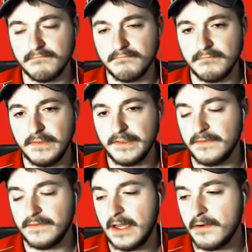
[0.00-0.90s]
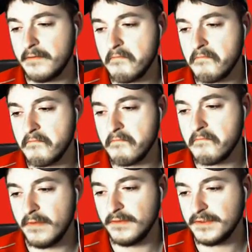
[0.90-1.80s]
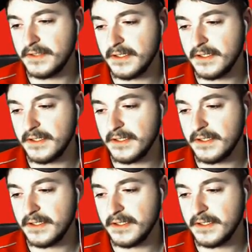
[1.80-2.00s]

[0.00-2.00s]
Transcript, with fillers: He's a flower. Interesting.